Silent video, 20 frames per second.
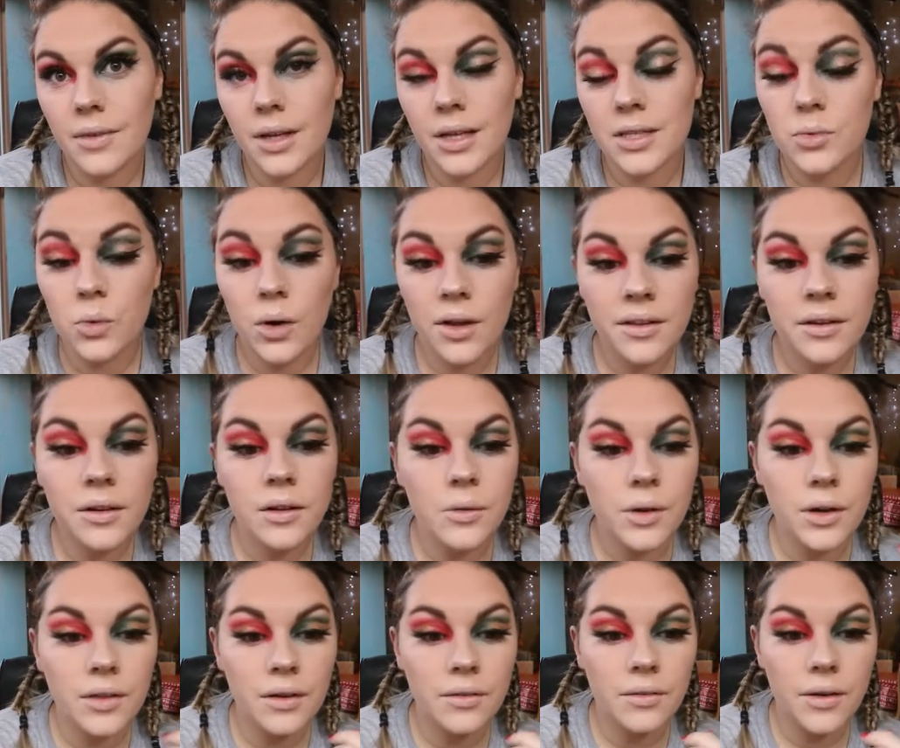that's what I think I
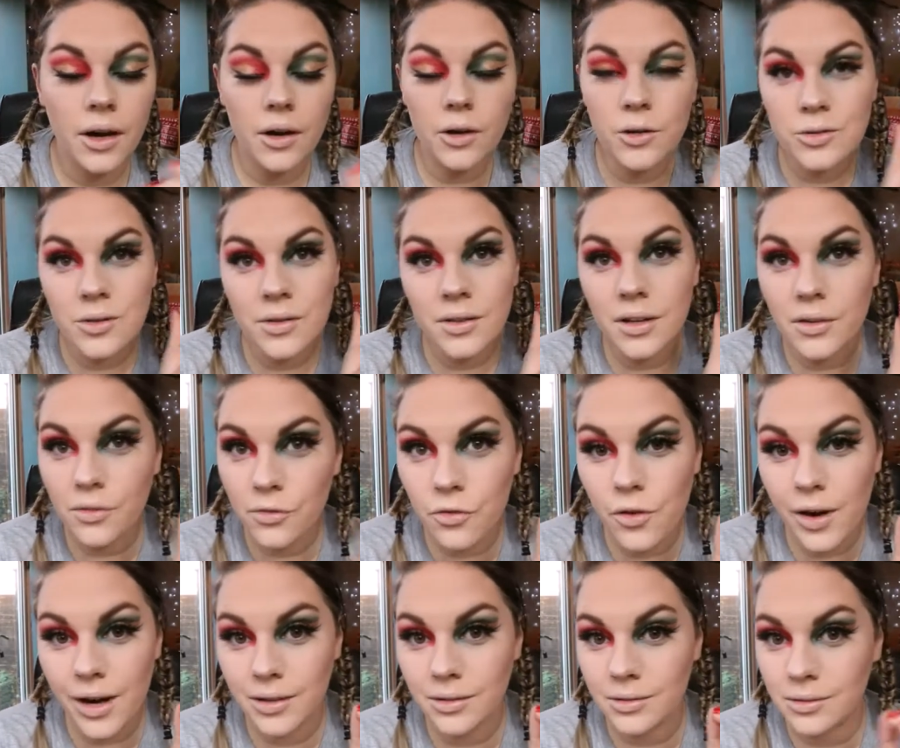want to think of her. I also think of
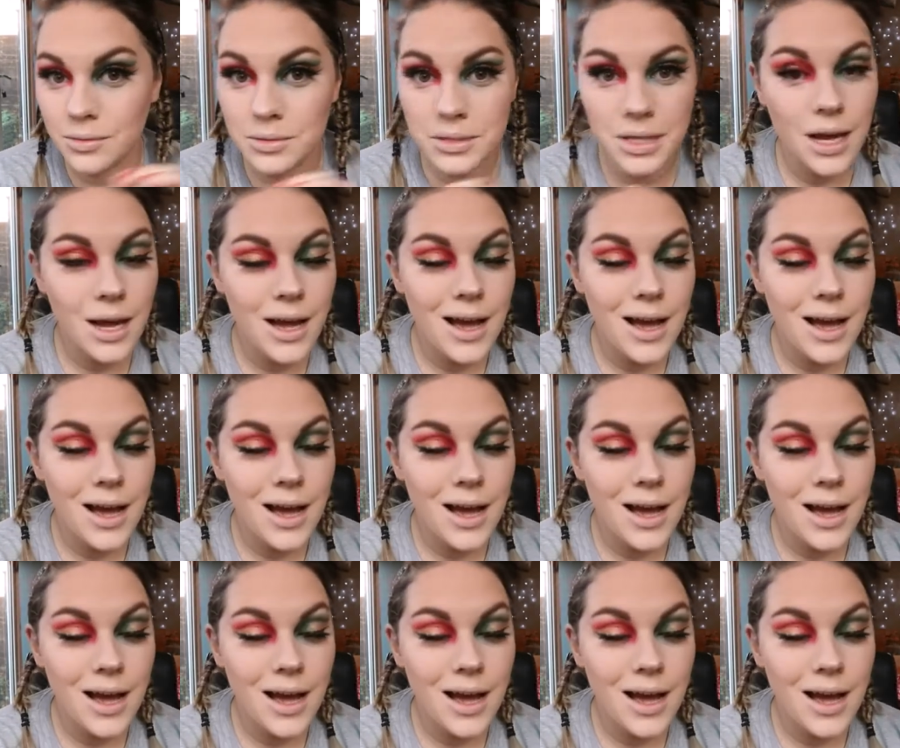freckles.